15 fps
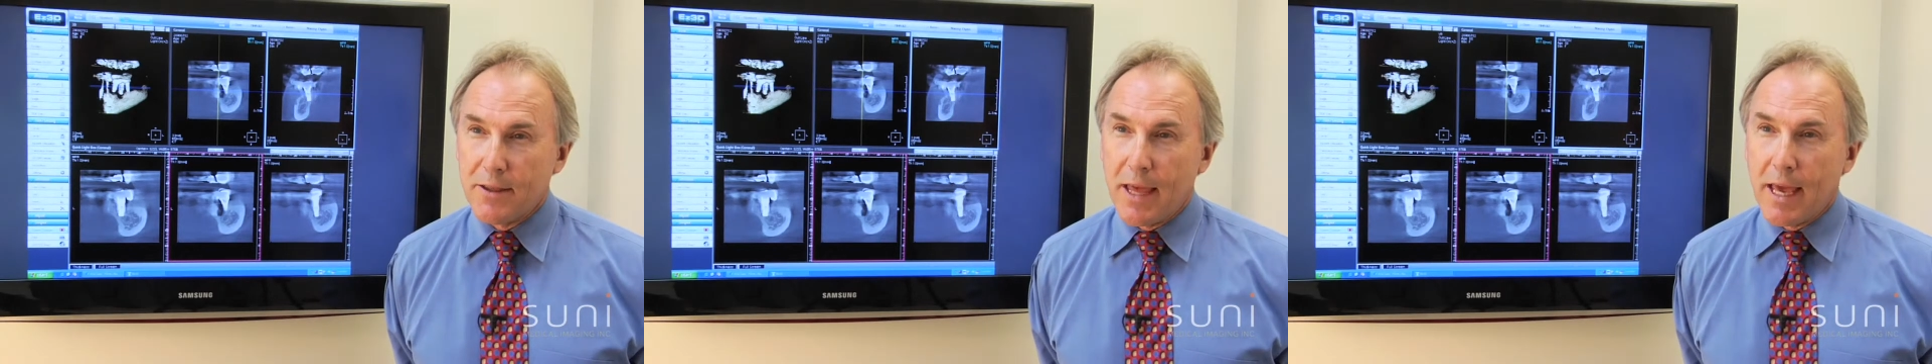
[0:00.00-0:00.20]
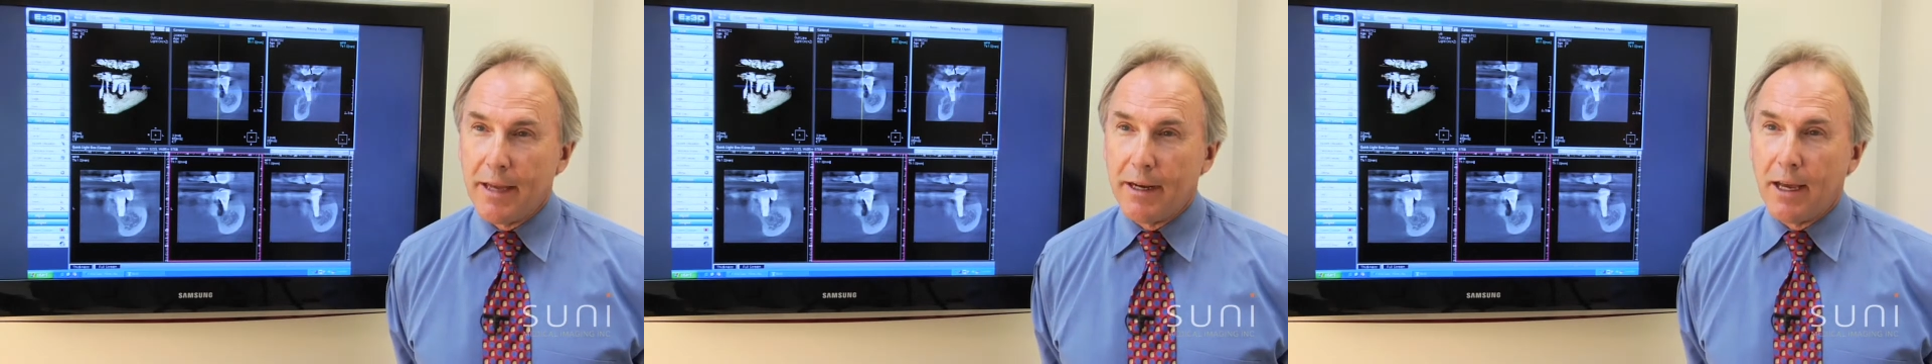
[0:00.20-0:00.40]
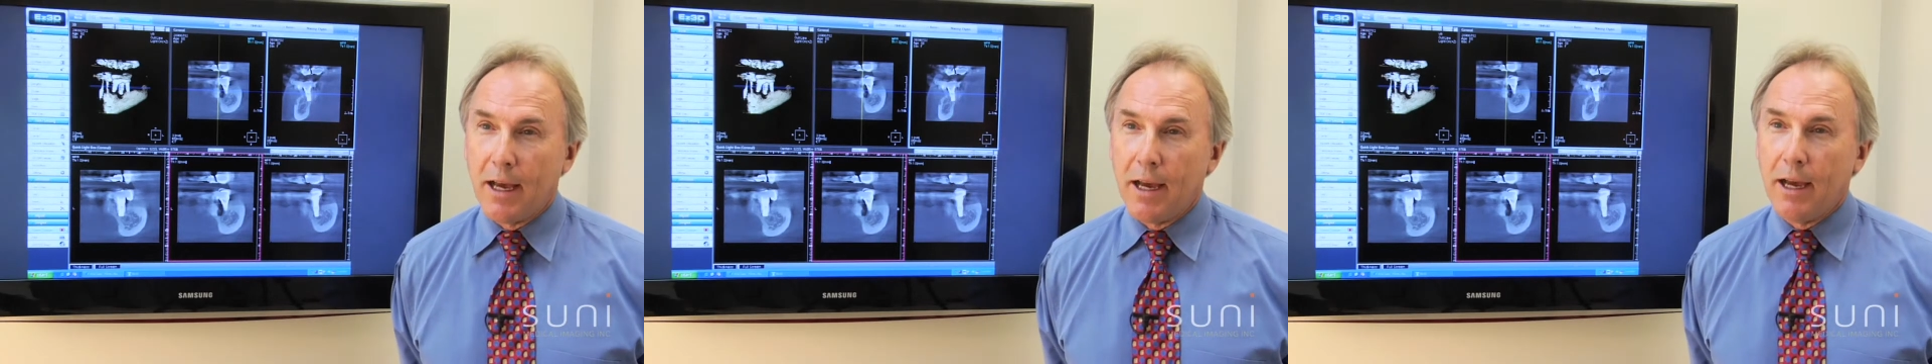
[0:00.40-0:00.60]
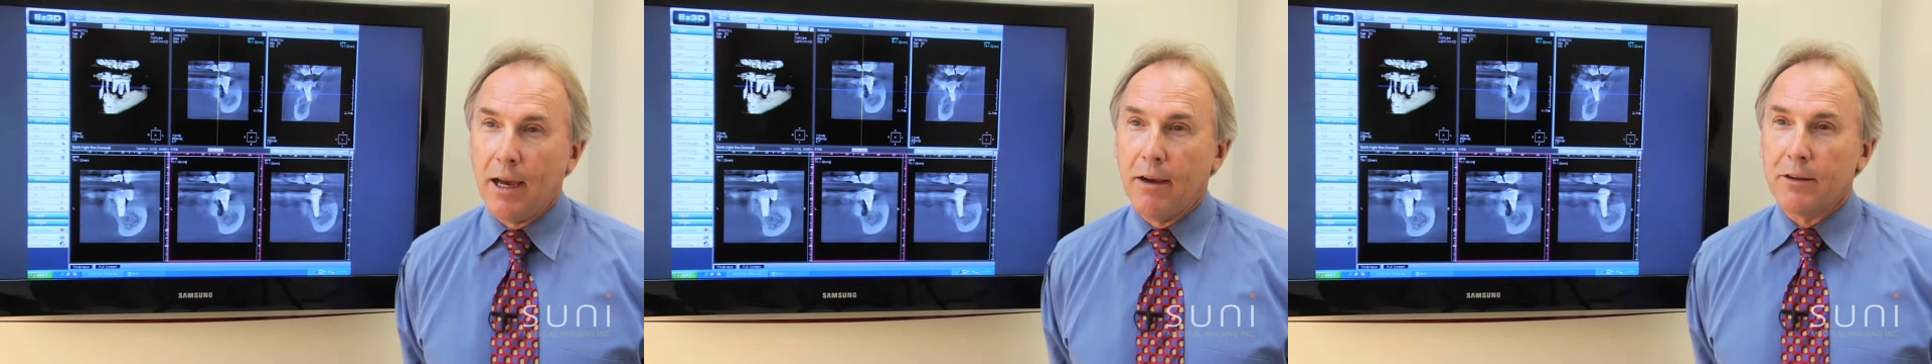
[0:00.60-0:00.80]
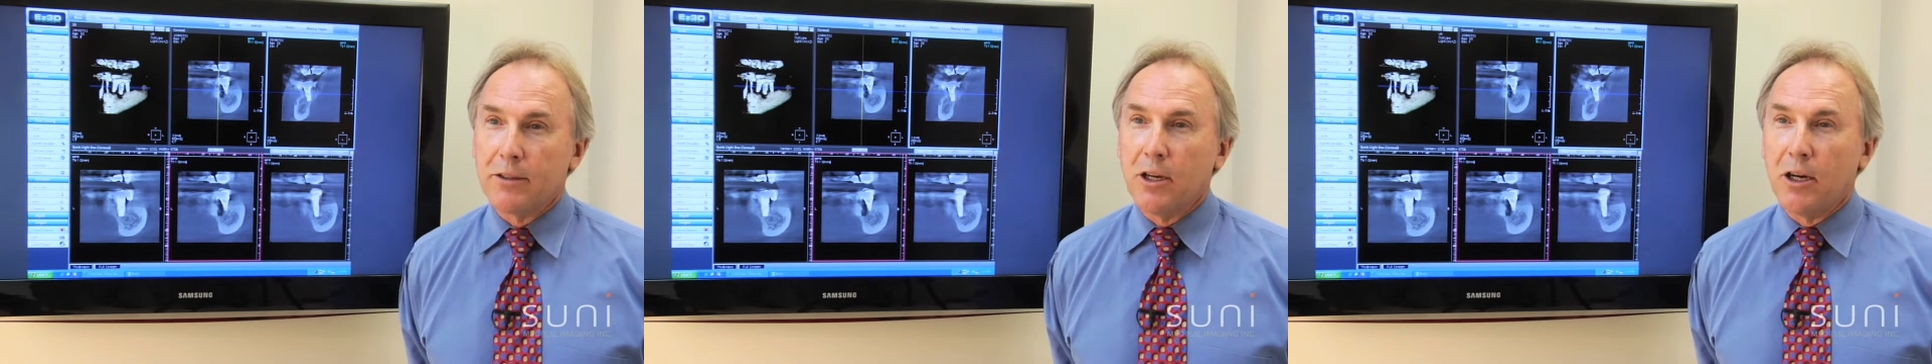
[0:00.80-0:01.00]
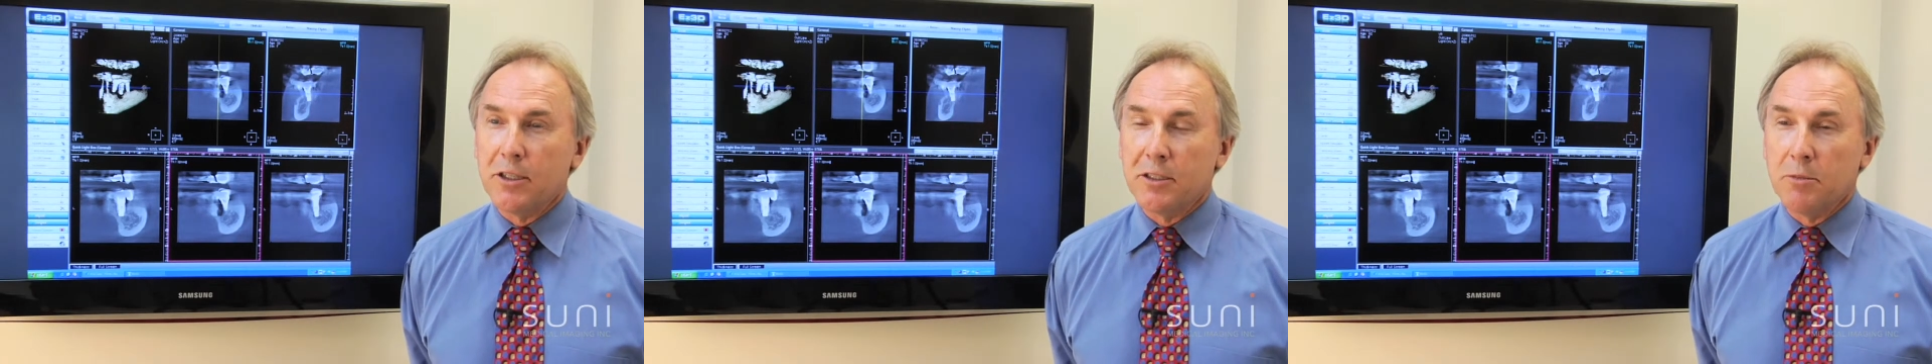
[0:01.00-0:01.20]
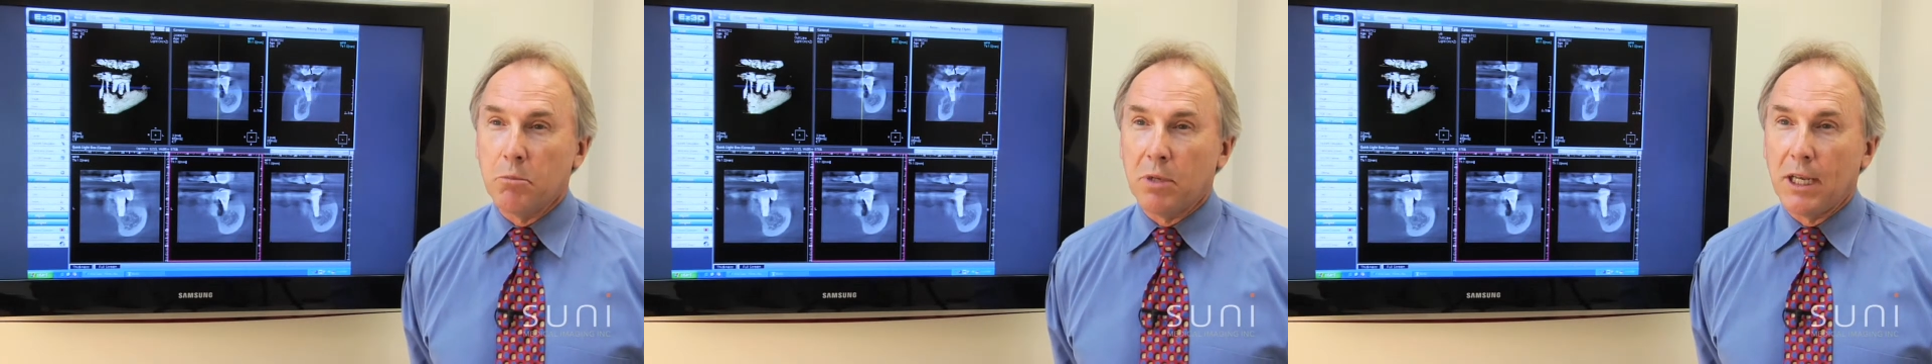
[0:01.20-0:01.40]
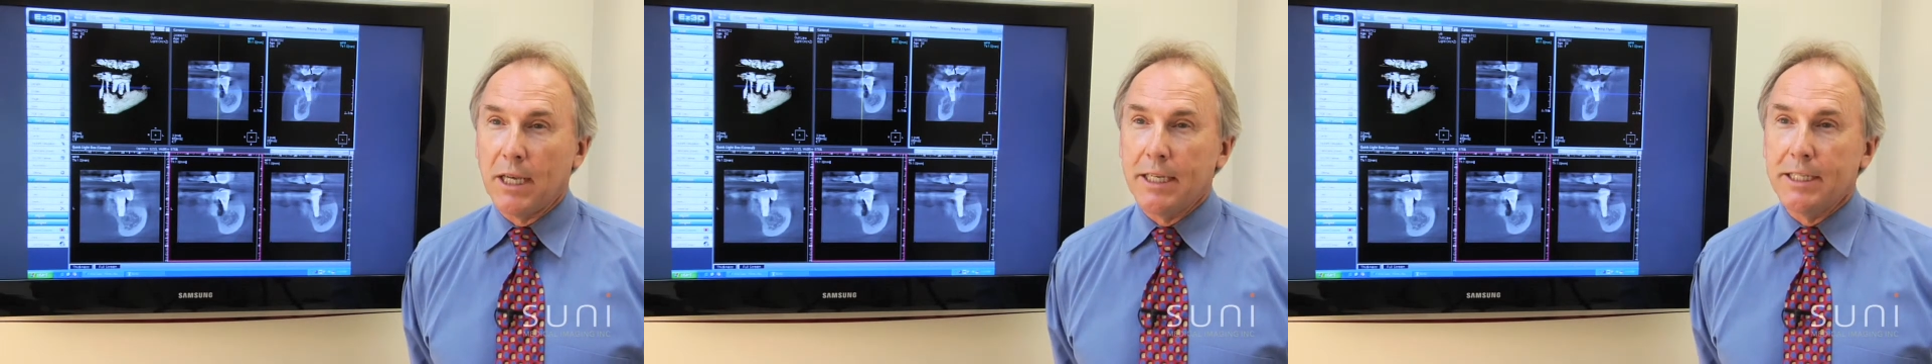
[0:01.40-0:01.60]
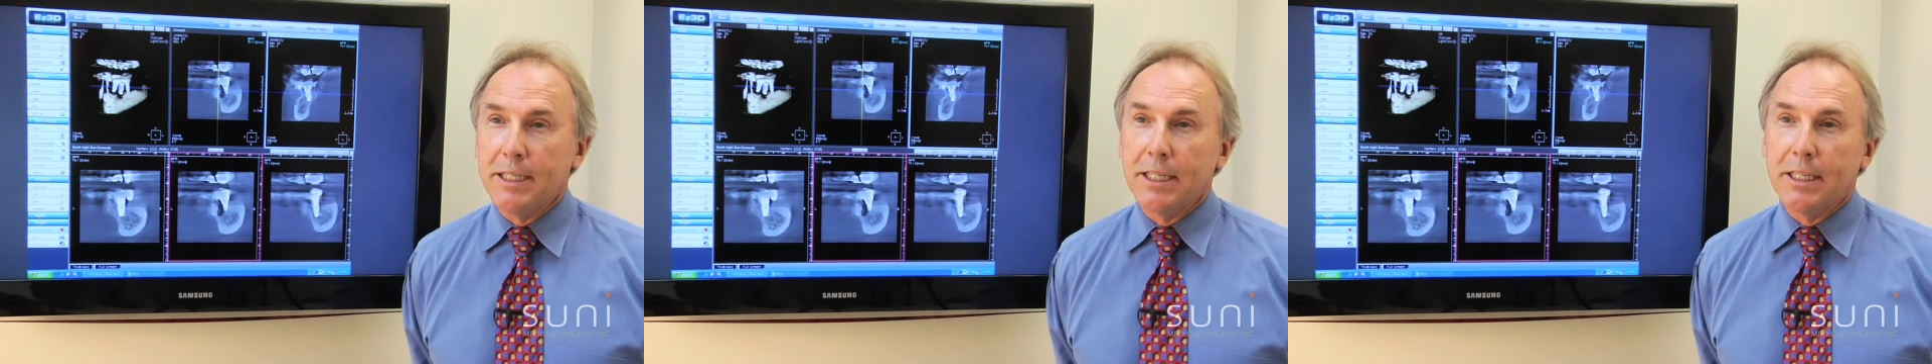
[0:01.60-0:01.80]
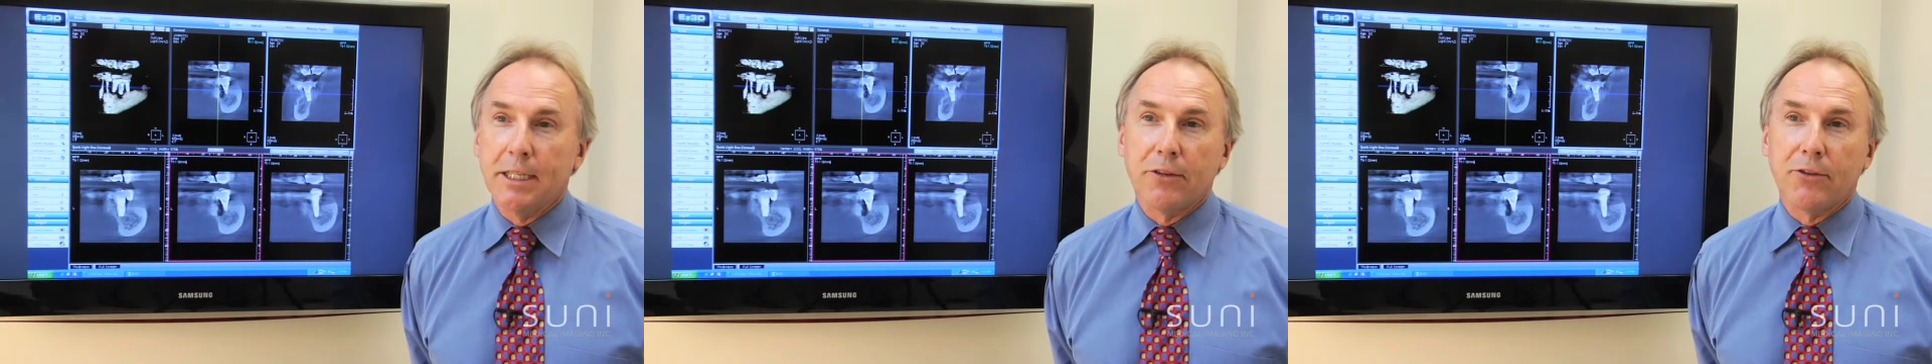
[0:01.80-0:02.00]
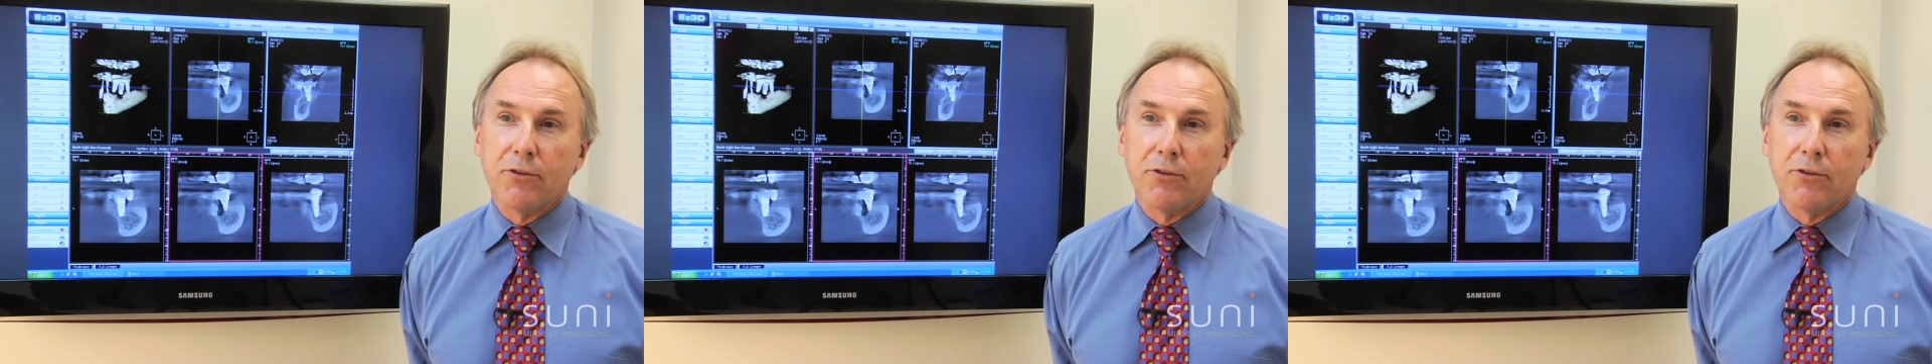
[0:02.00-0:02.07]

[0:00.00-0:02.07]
that are contemplating